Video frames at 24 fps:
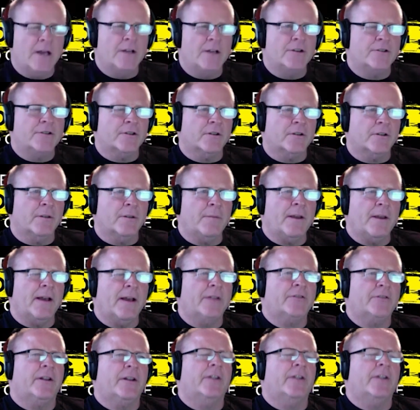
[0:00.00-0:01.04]
So let me
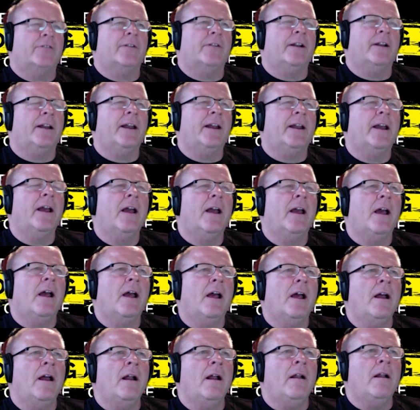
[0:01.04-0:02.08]
ask you this, Randy.
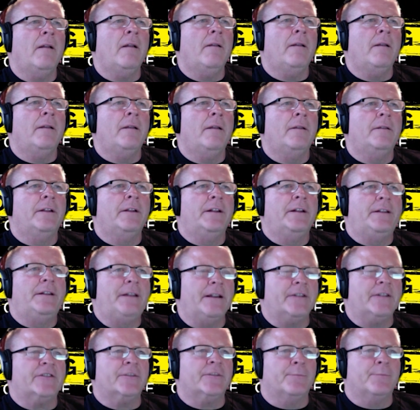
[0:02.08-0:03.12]
The
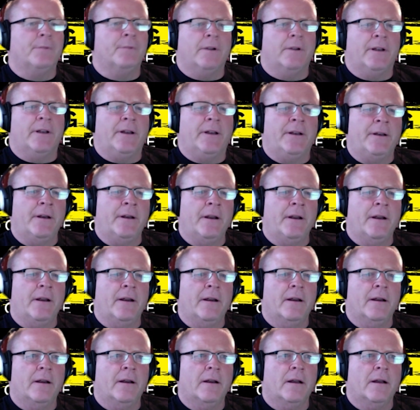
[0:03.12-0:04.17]
discipline
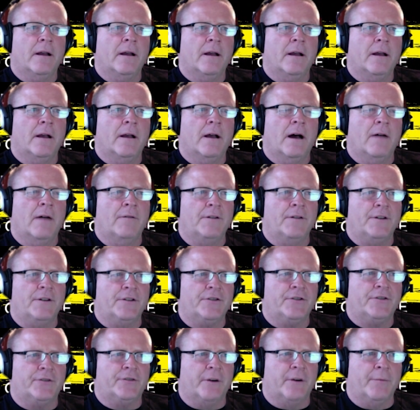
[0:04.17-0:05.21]
of a
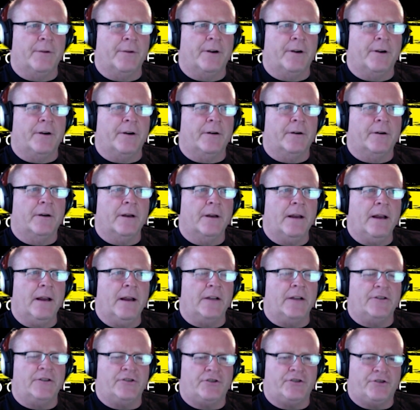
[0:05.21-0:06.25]
distributor
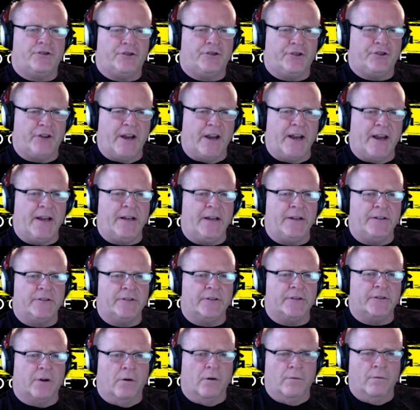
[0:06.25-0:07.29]
has
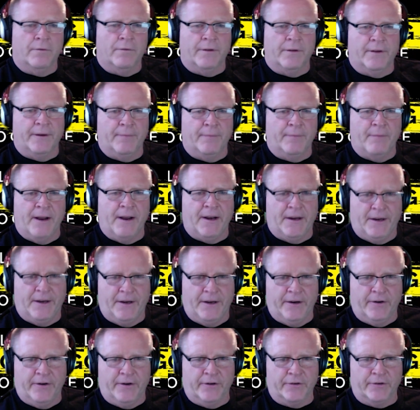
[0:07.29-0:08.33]
changed over the many
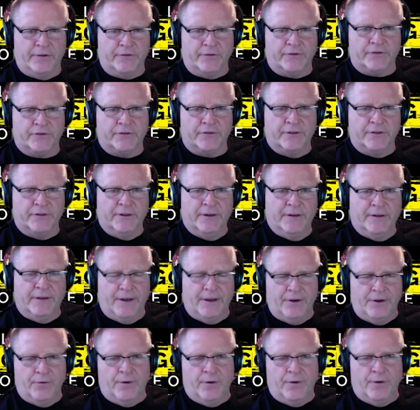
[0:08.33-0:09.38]
years that
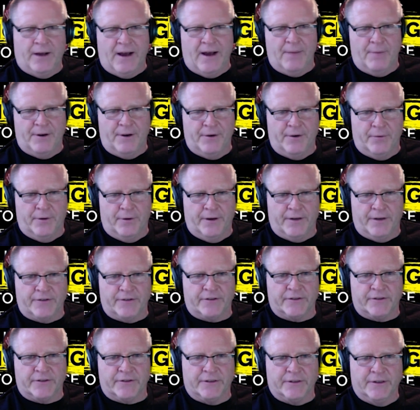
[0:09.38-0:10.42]
you and I have been doing
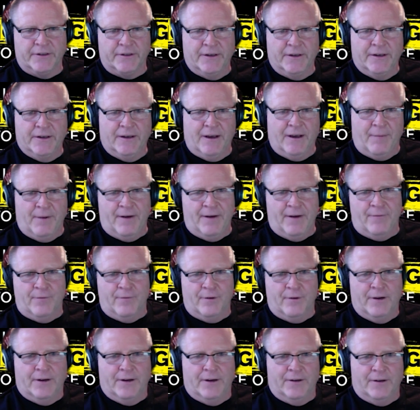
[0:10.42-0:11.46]
this. I mean,
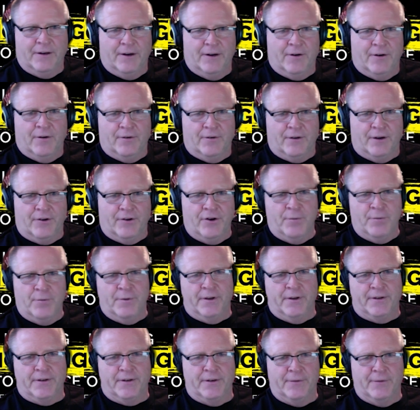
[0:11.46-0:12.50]

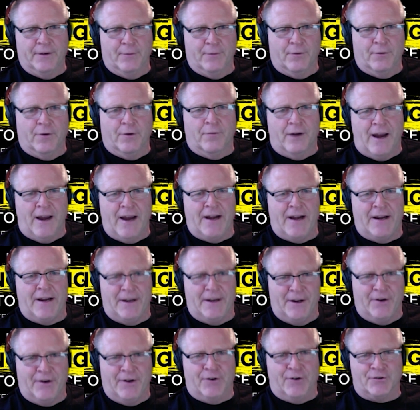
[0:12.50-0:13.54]
cumulatively, we're over 80
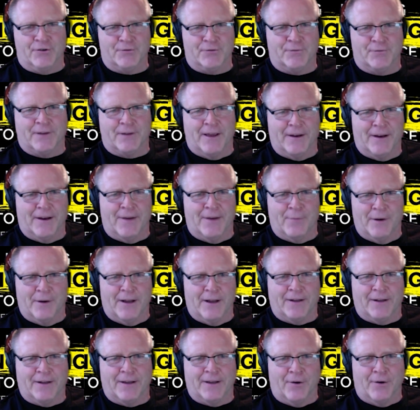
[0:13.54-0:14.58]
years. Thank God we're
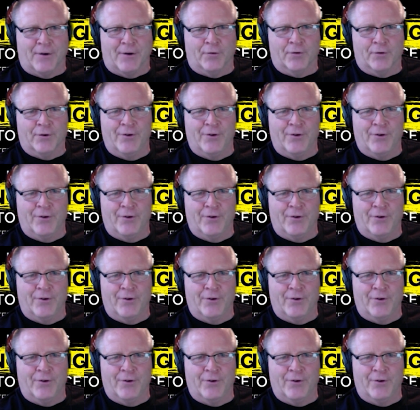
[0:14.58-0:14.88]
not that old.